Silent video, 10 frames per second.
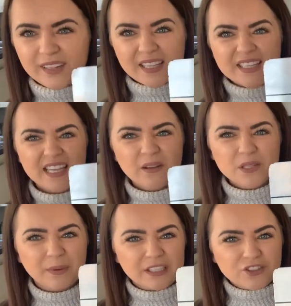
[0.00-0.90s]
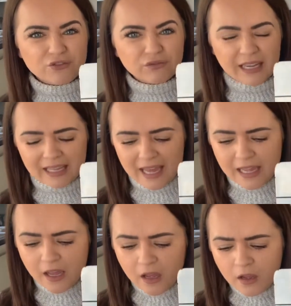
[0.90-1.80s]
Sounds a bit tricky.
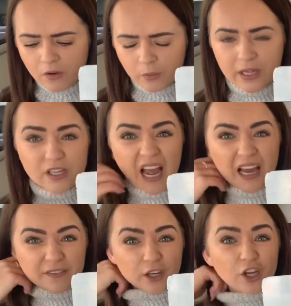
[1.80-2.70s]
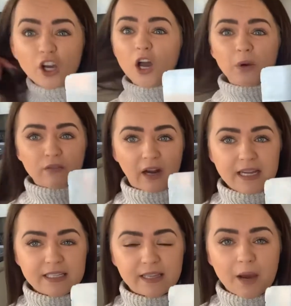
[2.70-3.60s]
We could have a go at
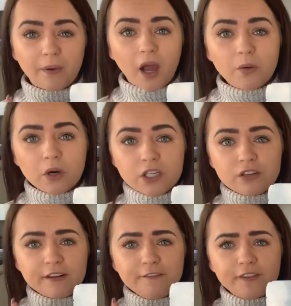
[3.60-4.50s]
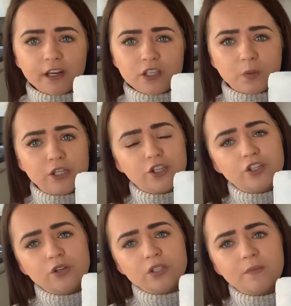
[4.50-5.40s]
writing that, but I wonder if first we should
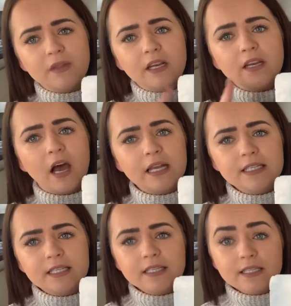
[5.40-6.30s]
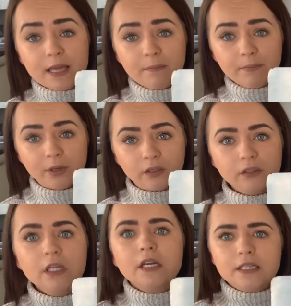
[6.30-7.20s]
do something nice and simple
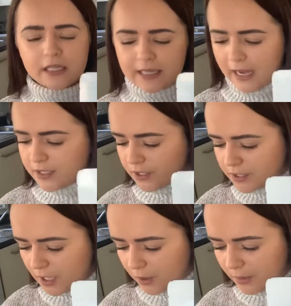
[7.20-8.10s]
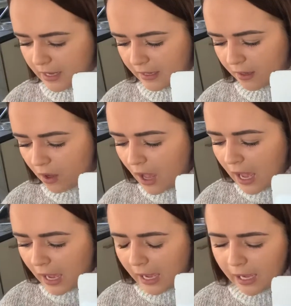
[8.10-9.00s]
to get us going.
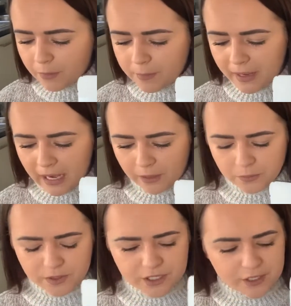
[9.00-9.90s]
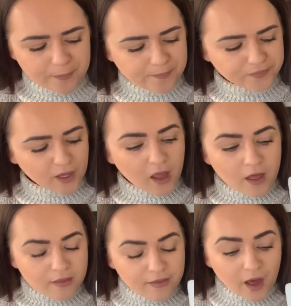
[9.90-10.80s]
How about,
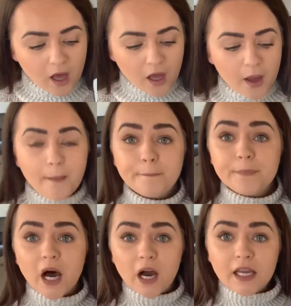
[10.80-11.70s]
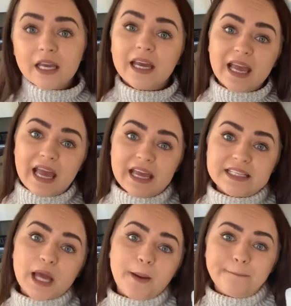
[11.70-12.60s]
the mug is
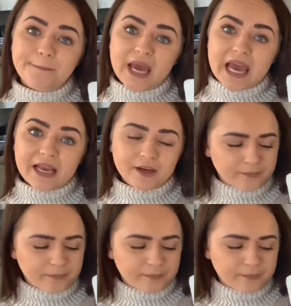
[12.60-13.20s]
big.